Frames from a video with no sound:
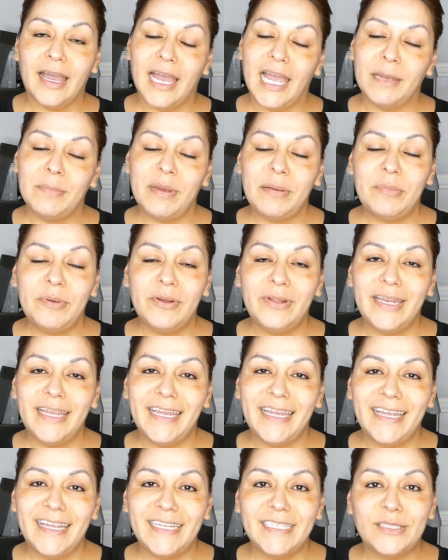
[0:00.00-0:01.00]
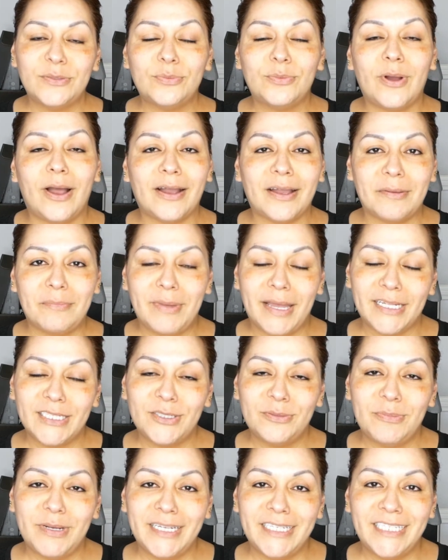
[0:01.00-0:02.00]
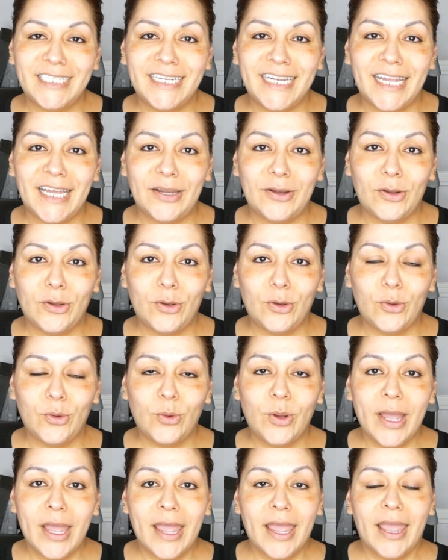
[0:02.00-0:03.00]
Hi my beauties, welcome back to my channel.